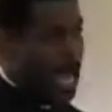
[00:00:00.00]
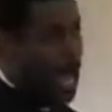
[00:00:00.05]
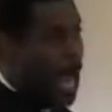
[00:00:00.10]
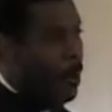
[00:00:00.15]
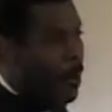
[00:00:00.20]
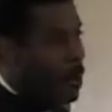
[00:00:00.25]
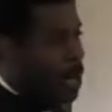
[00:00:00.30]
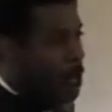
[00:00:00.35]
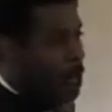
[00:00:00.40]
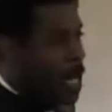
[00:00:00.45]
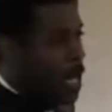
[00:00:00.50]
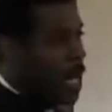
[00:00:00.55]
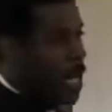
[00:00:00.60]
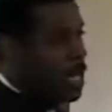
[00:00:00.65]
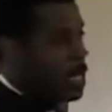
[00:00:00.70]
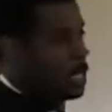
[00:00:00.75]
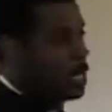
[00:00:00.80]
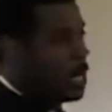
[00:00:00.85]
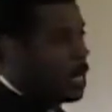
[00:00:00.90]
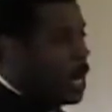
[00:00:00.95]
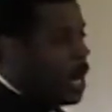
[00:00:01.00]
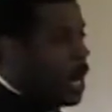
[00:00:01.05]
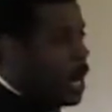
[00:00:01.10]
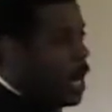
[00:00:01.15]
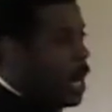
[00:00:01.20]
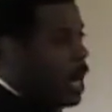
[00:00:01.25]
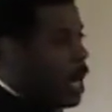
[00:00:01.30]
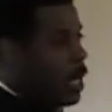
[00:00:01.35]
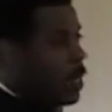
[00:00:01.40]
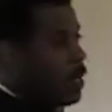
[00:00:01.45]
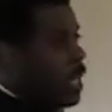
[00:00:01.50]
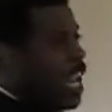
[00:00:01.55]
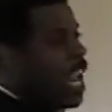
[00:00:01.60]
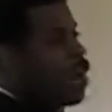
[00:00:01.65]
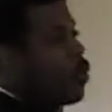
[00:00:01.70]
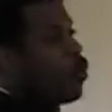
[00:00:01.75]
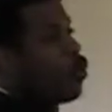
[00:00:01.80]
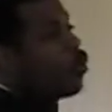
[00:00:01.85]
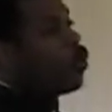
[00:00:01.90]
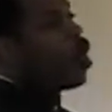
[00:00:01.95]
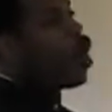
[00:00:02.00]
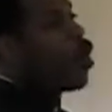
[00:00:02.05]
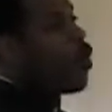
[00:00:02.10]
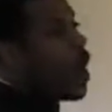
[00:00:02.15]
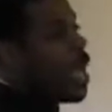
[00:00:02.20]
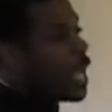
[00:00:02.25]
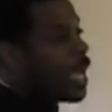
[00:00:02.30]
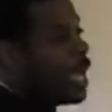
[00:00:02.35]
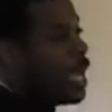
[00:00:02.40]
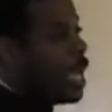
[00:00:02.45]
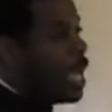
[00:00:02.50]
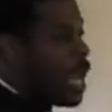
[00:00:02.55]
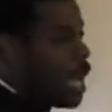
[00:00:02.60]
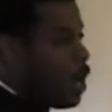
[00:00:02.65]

Herod means heroic.